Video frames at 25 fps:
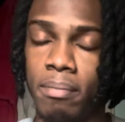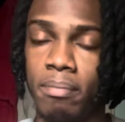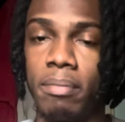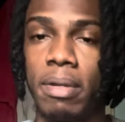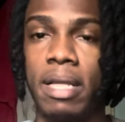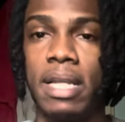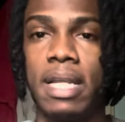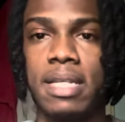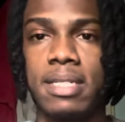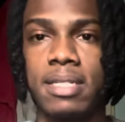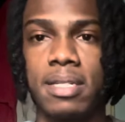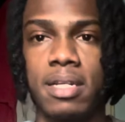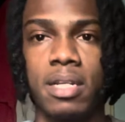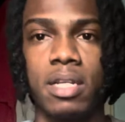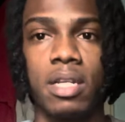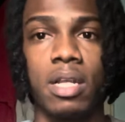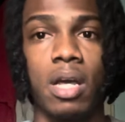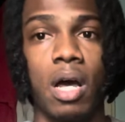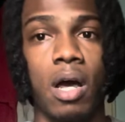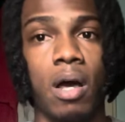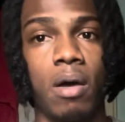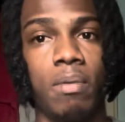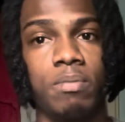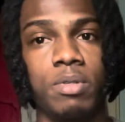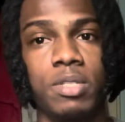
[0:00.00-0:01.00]
But listen,
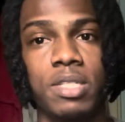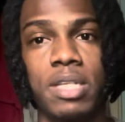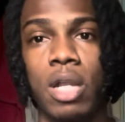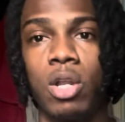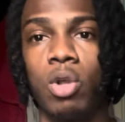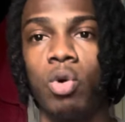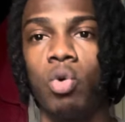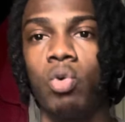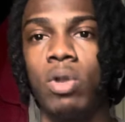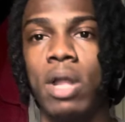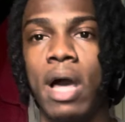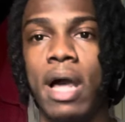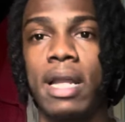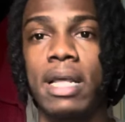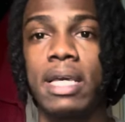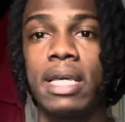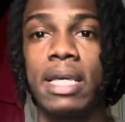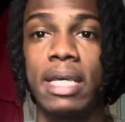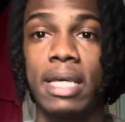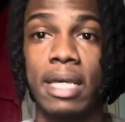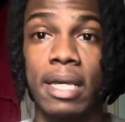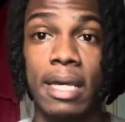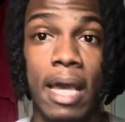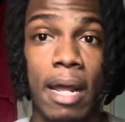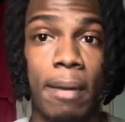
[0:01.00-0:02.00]
Salah Ulad
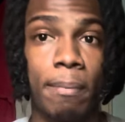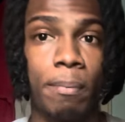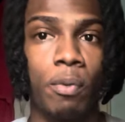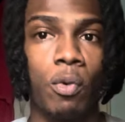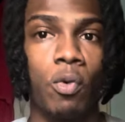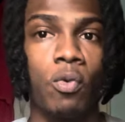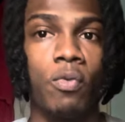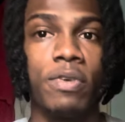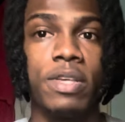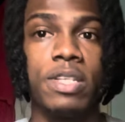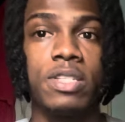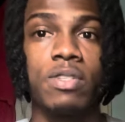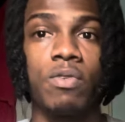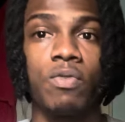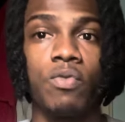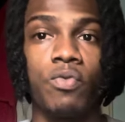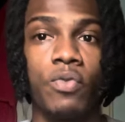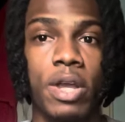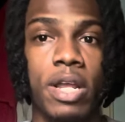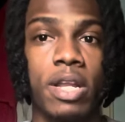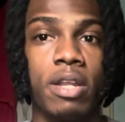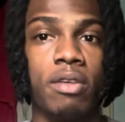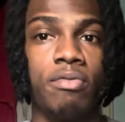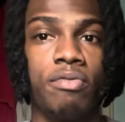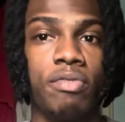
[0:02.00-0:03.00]
can prove he's a
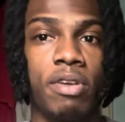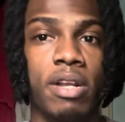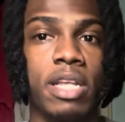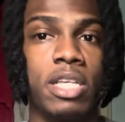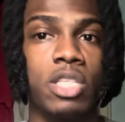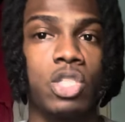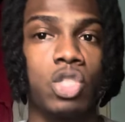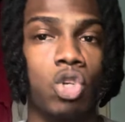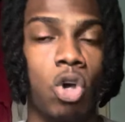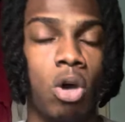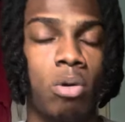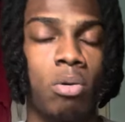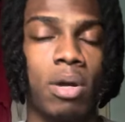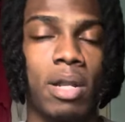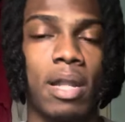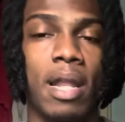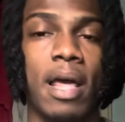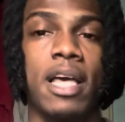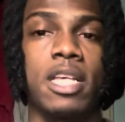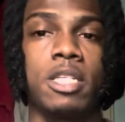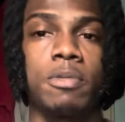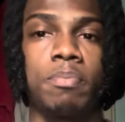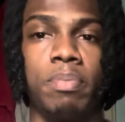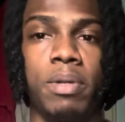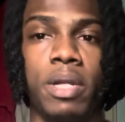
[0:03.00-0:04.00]
really, really top
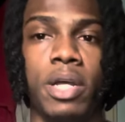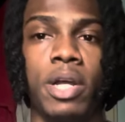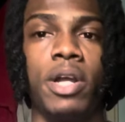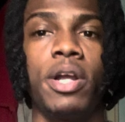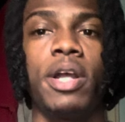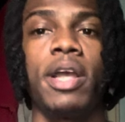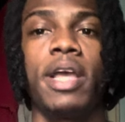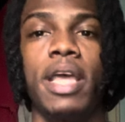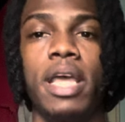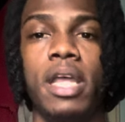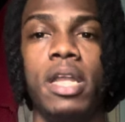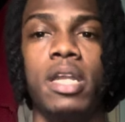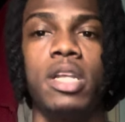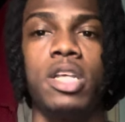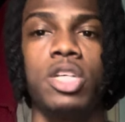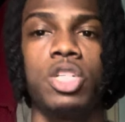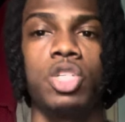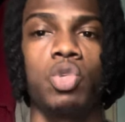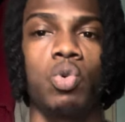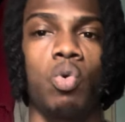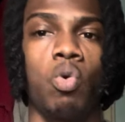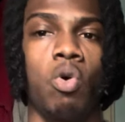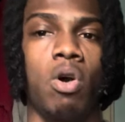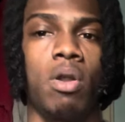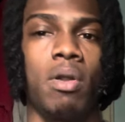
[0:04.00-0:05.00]
class player in this
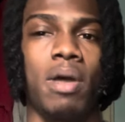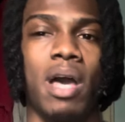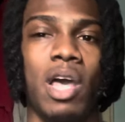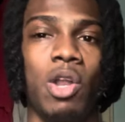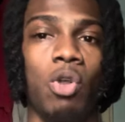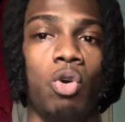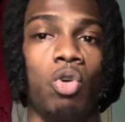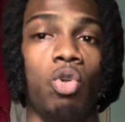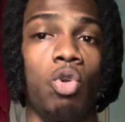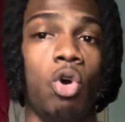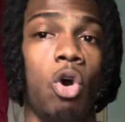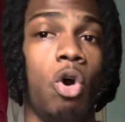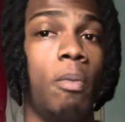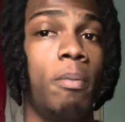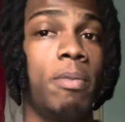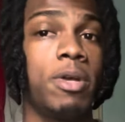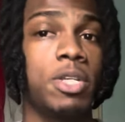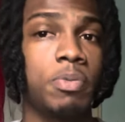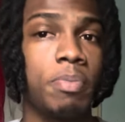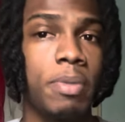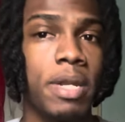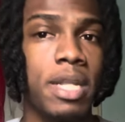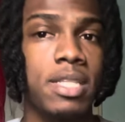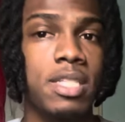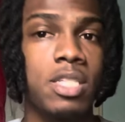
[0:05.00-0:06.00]
squad. I don't know how
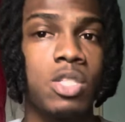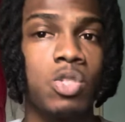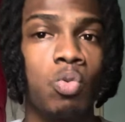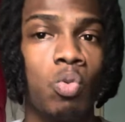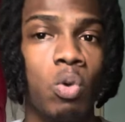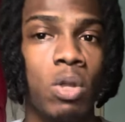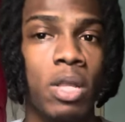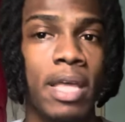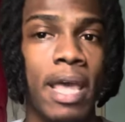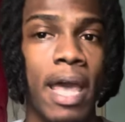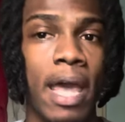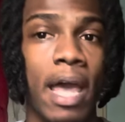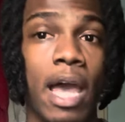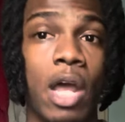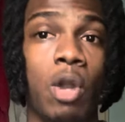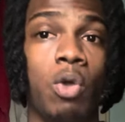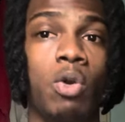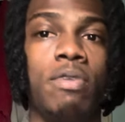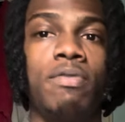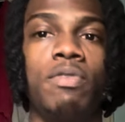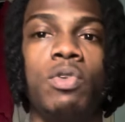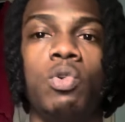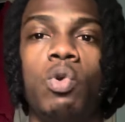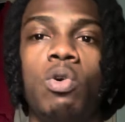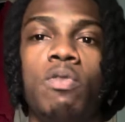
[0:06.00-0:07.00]
much minutes he will get. I don't
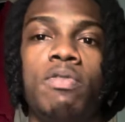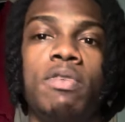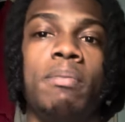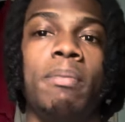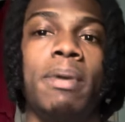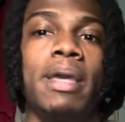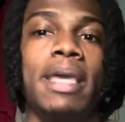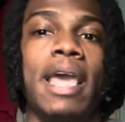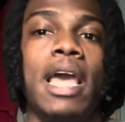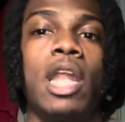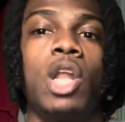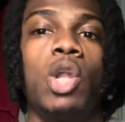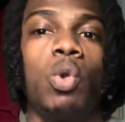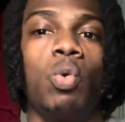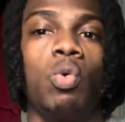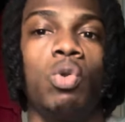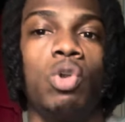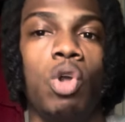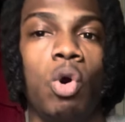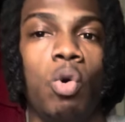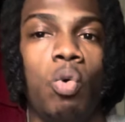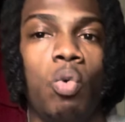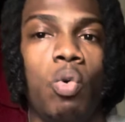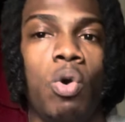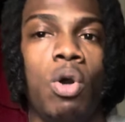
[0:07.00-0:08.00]
even know if he might get loaned
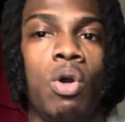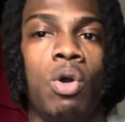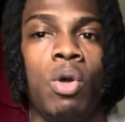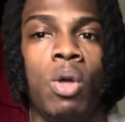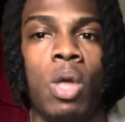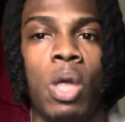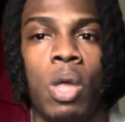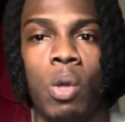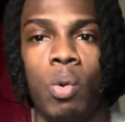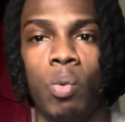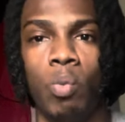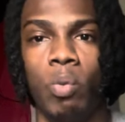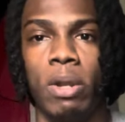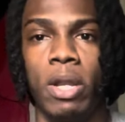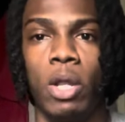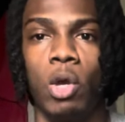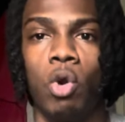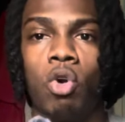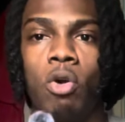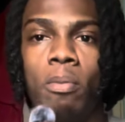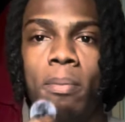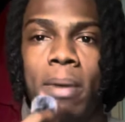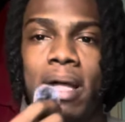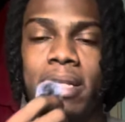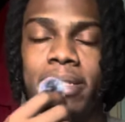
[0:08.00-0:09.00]
out when they
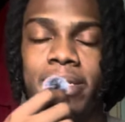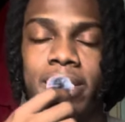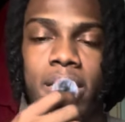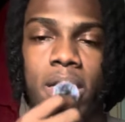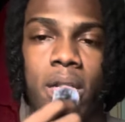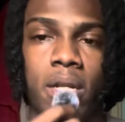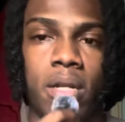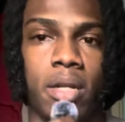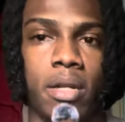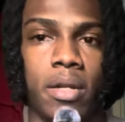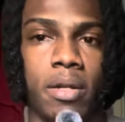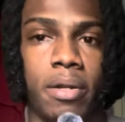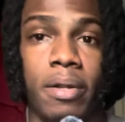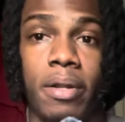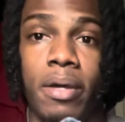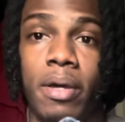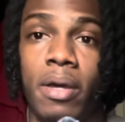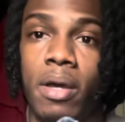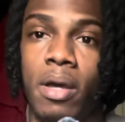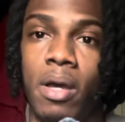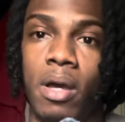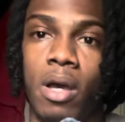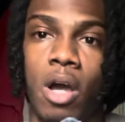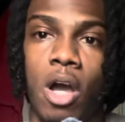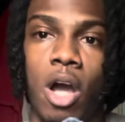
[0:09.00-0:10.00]
go back to London.
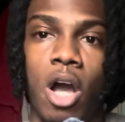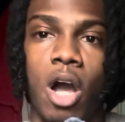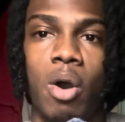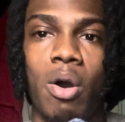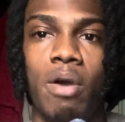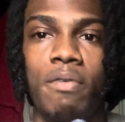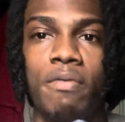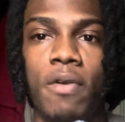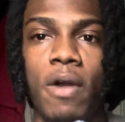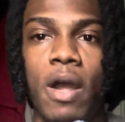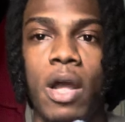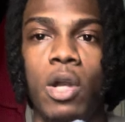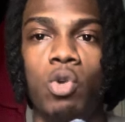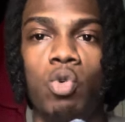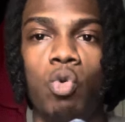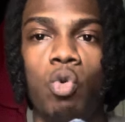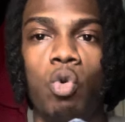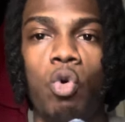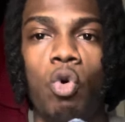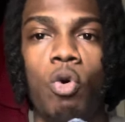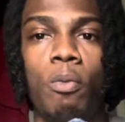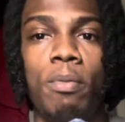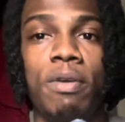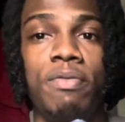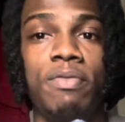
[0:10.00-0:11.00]
However, I do
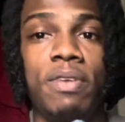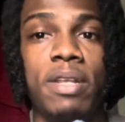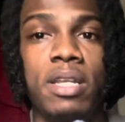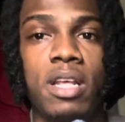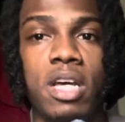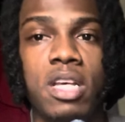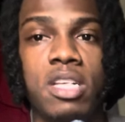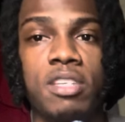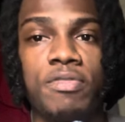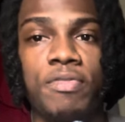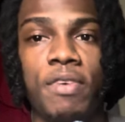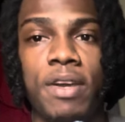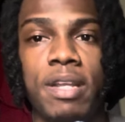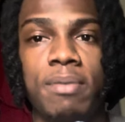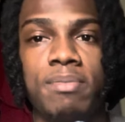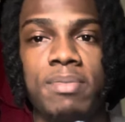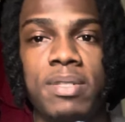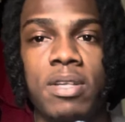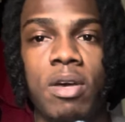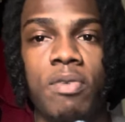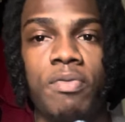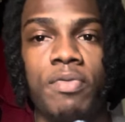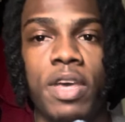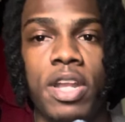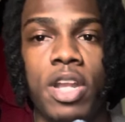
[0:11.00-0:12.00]
hope if he does find
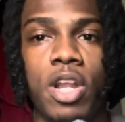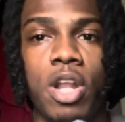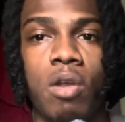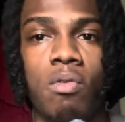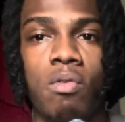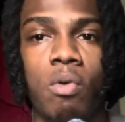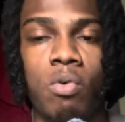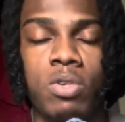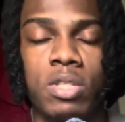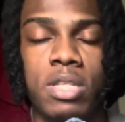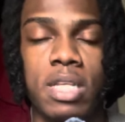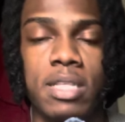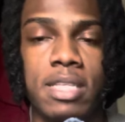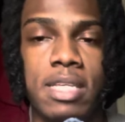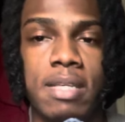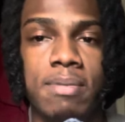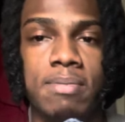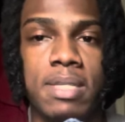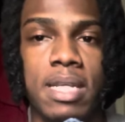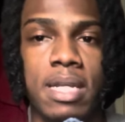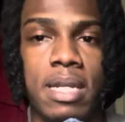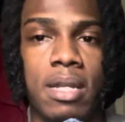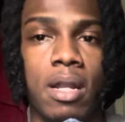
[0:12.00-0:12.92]
himself in and around the team